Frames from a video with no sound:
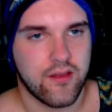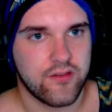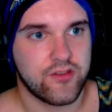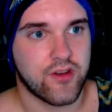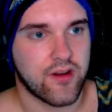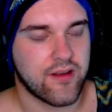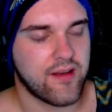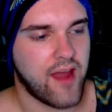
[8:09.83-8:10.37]

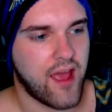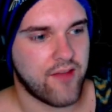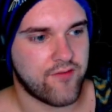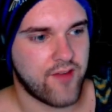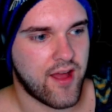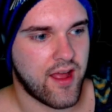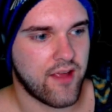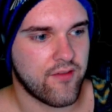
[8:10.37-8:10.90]
dark nat
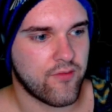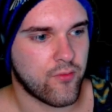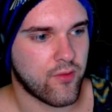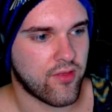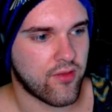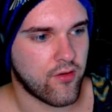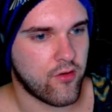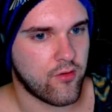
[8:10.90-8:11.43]
5
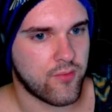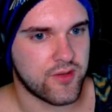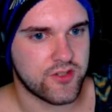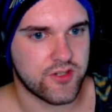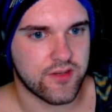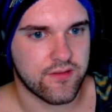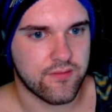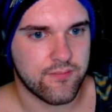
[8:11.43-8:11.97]
with a whole
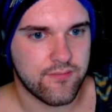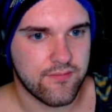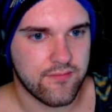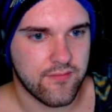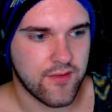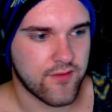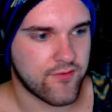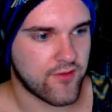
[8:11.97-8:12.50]
bunch of
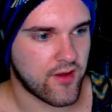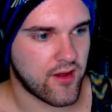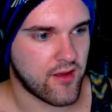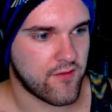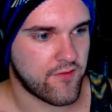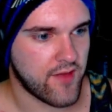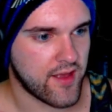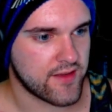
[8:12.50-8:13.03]
fun
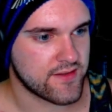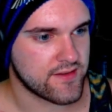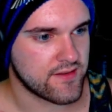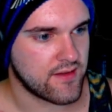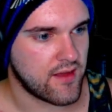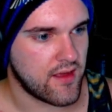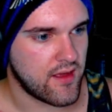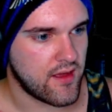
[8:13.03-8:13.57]
effects.
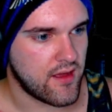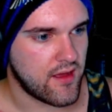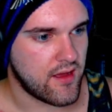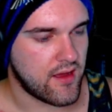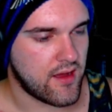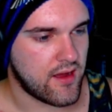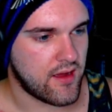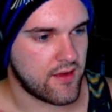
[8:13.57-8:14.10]

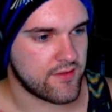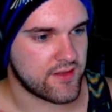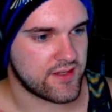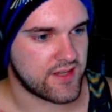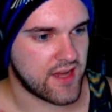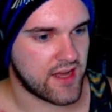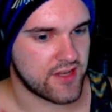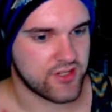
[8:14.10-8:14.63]
Uh, the
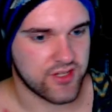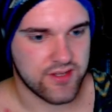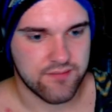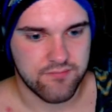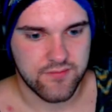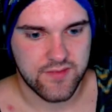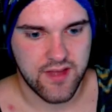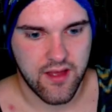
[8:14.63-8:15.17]
Daji.
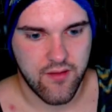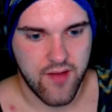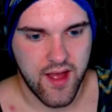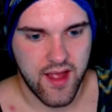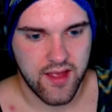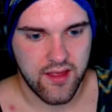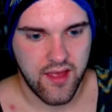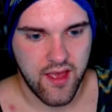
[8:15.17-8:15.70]
Now,
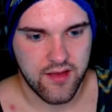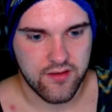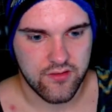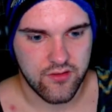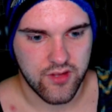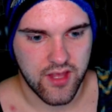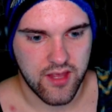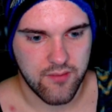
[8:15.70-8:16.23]
I had to
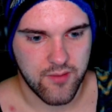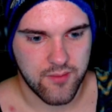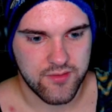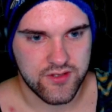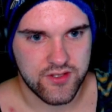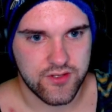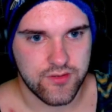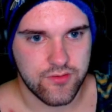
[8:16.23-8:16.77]
look him up
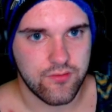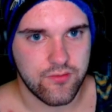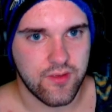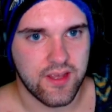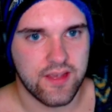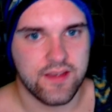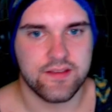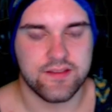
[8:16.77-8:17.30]
too.
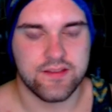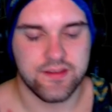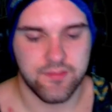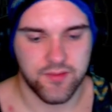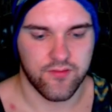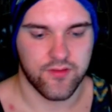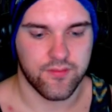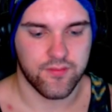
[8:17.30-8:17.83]
He is
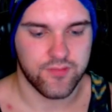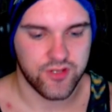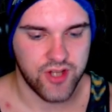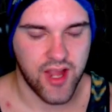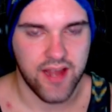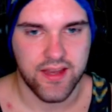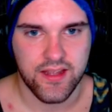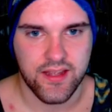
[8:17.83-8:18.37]
something from
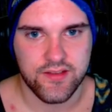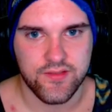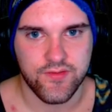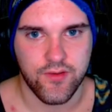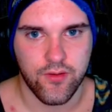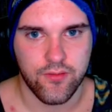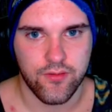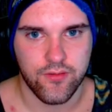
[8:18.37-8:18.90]
Chinese
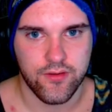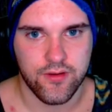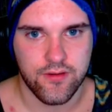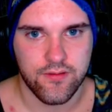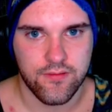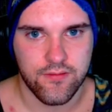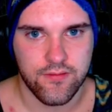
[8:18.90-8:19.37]
folklore,